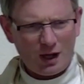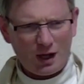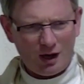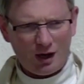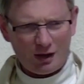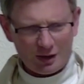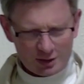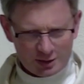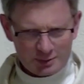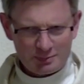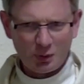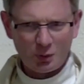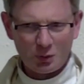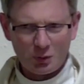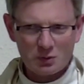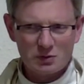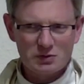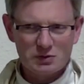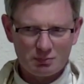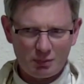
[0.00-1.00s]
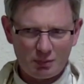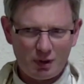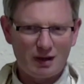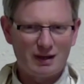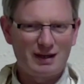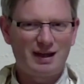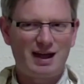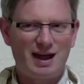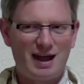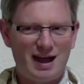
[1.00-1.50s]
I expose my
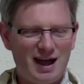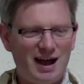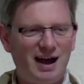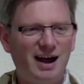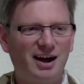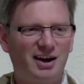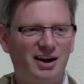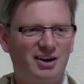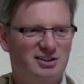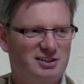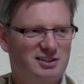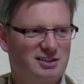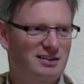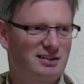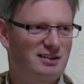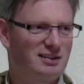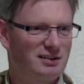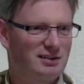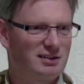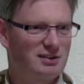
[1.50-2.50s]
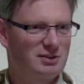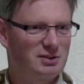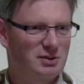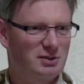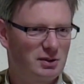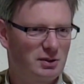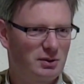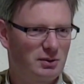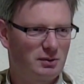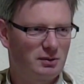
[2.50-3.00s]
heart to
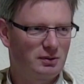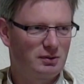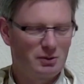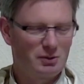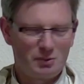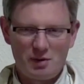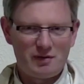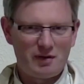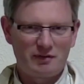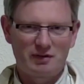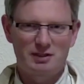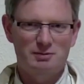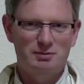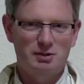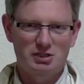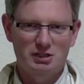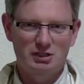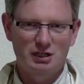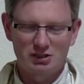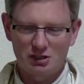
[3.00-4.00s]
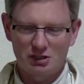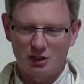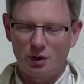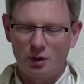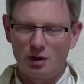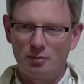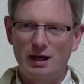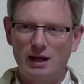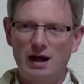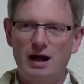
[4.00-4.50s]
you. You know, we even have the expression in English, I wear
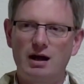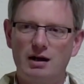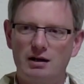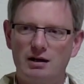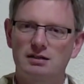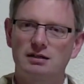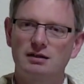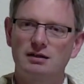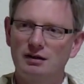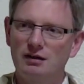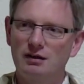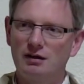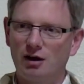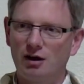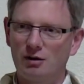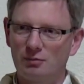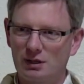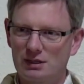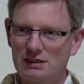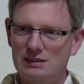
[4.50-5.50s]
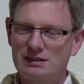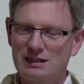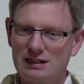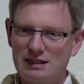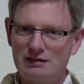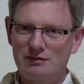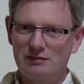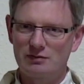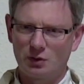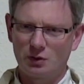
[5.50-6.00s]
my heart on my
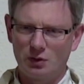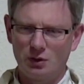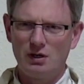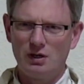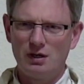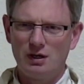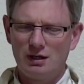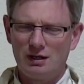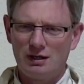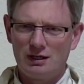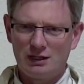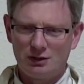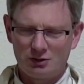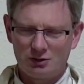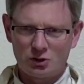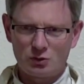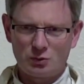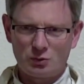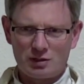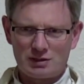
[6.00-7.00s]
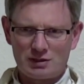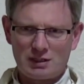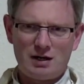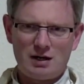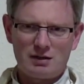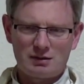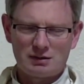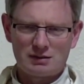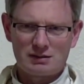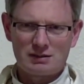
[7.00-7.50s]
sleeve. So he doesn't just wear his heart
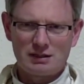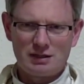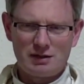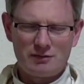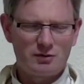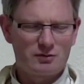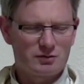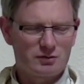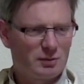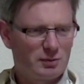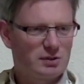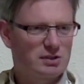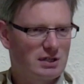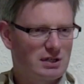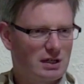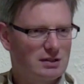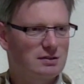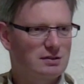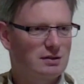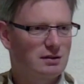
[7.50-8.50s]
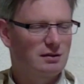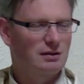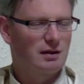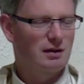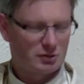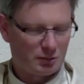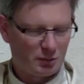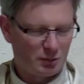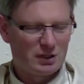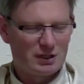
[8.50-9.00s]
on his. If, you, if someone says, if
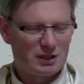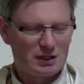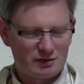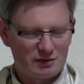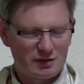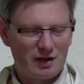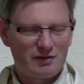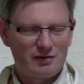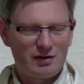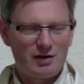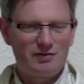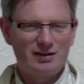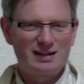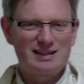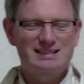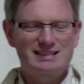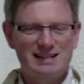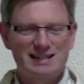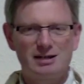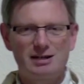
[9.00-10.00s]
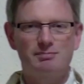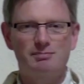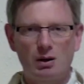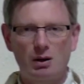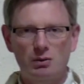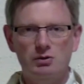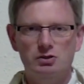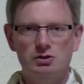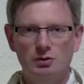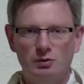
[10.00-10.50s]
someone, if, if it is said about
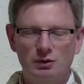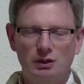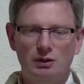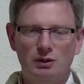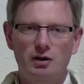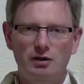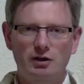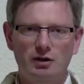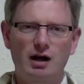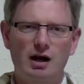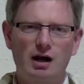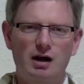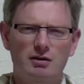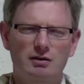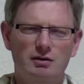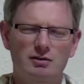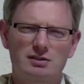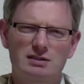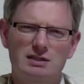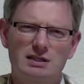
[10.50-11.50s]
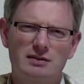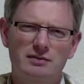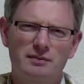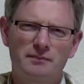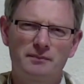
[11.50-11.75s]
someone, they wear their heart on their sleeve.